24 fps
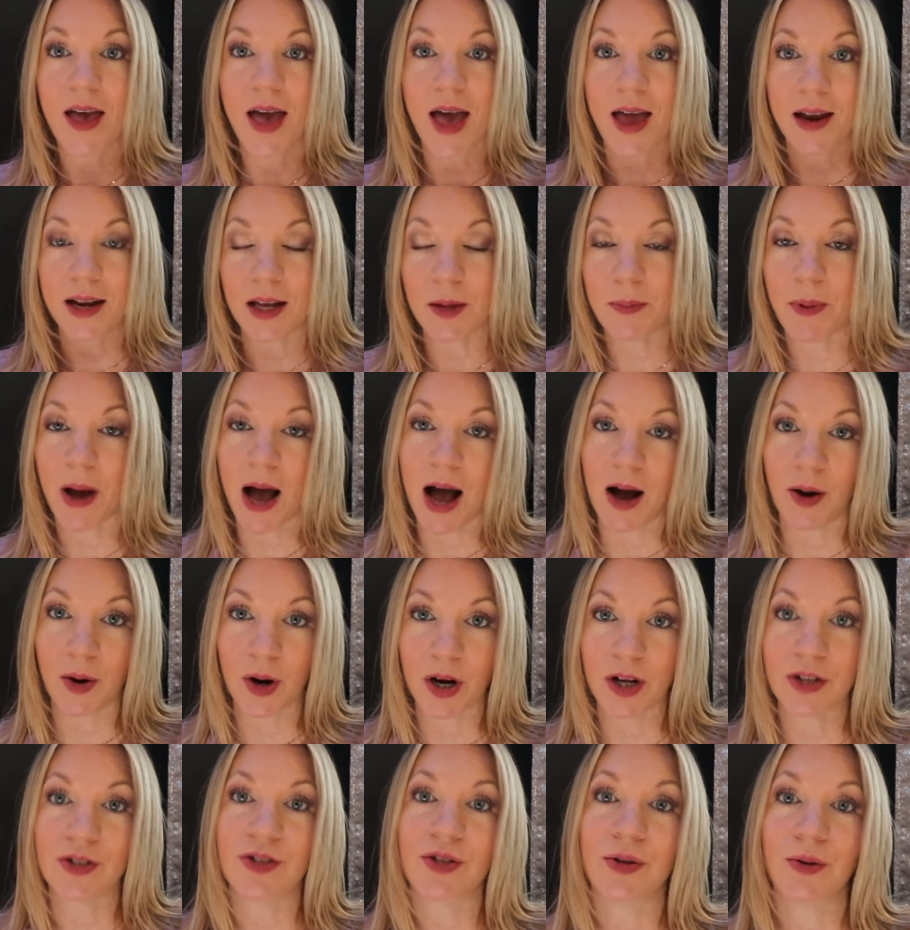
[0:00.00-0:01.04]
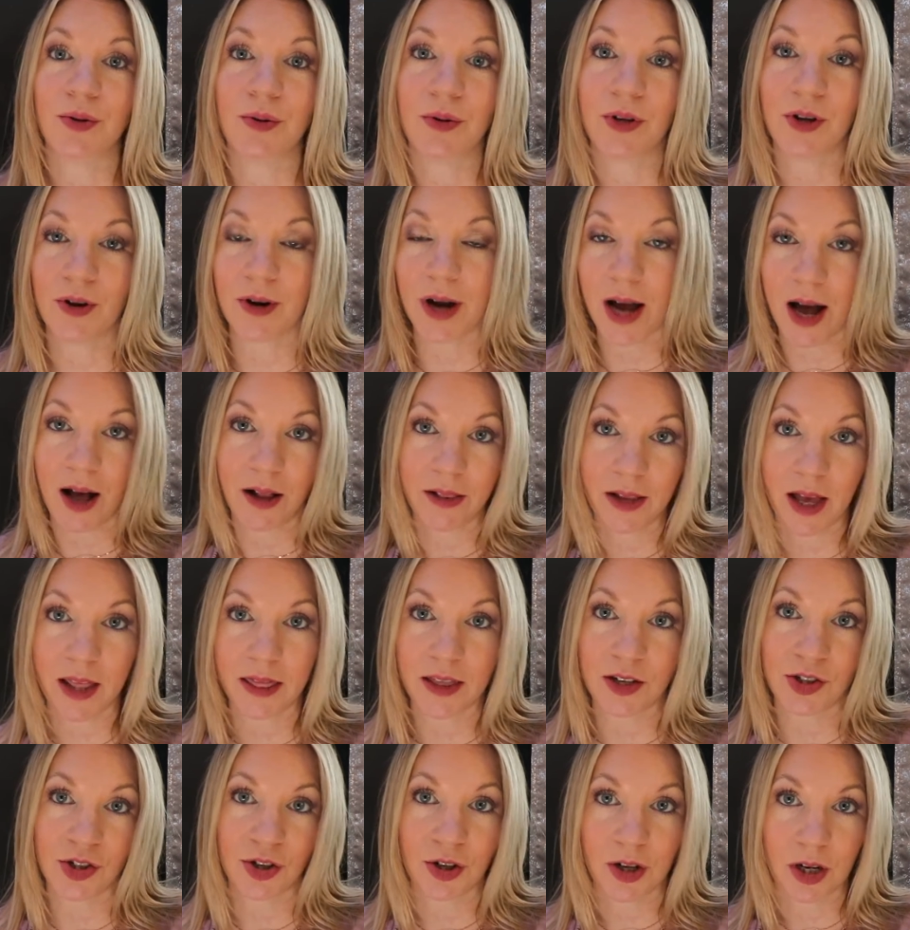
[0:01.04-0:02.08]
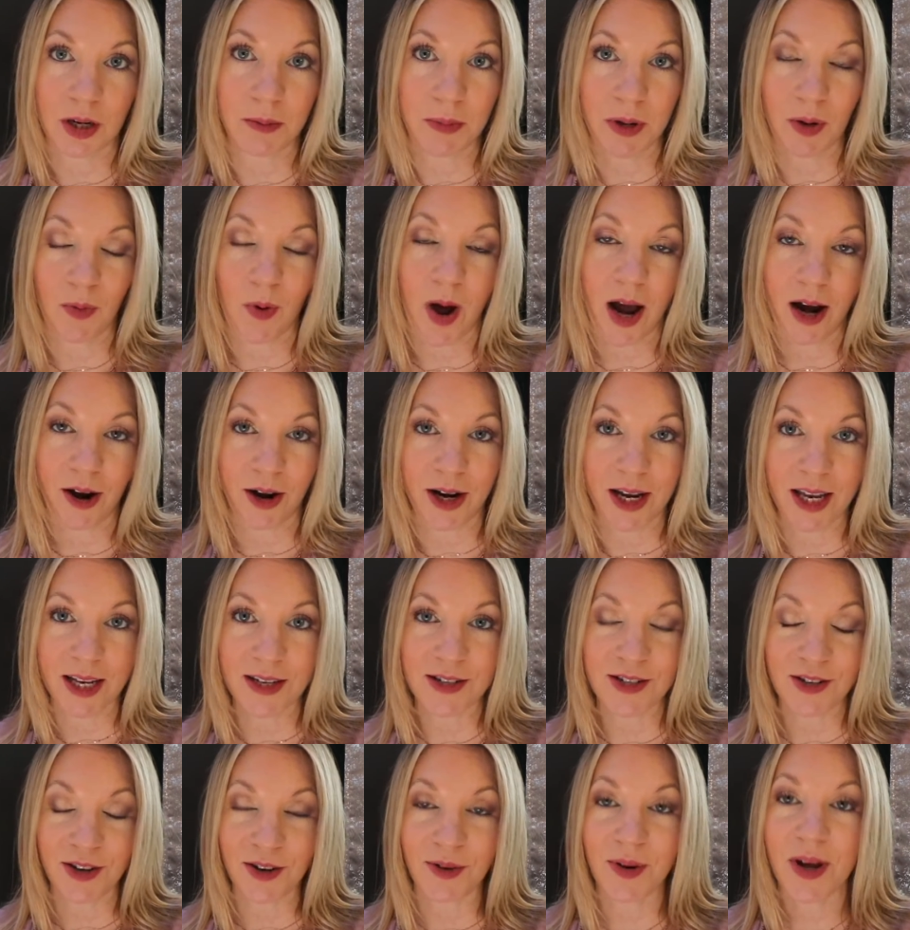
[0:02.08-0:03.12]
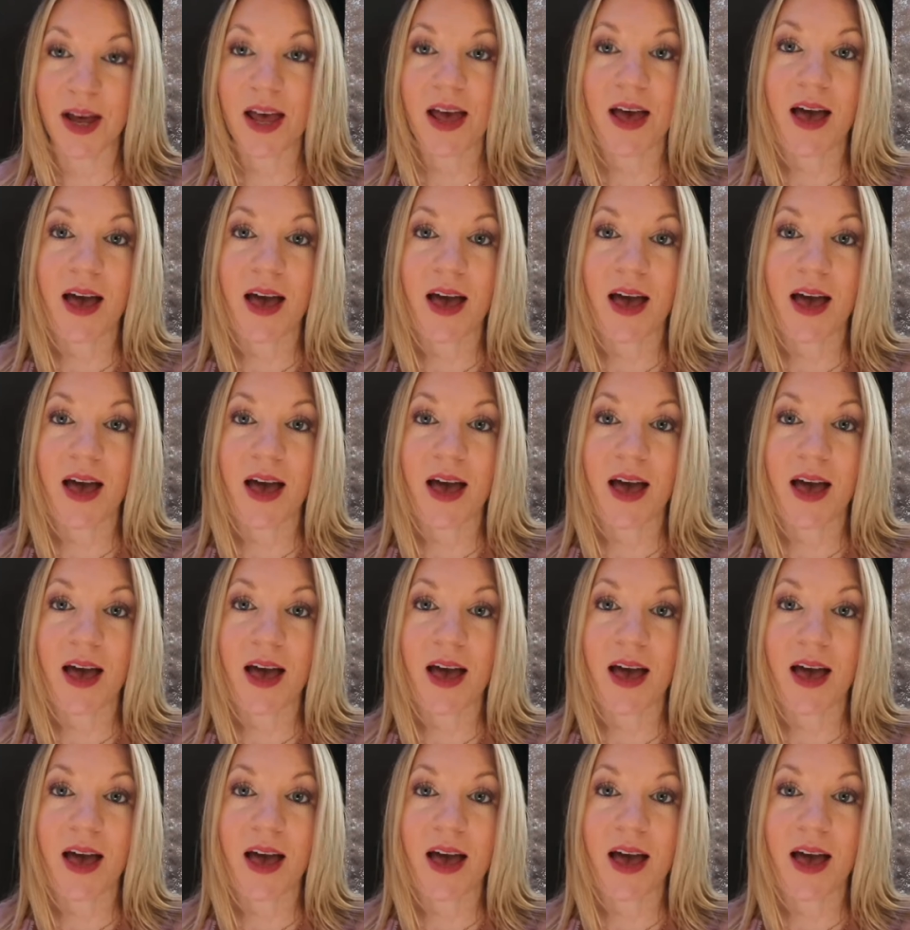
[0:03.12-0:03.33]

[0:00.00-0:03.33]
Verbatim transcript: any power to your outlet that you're going to be wiring into.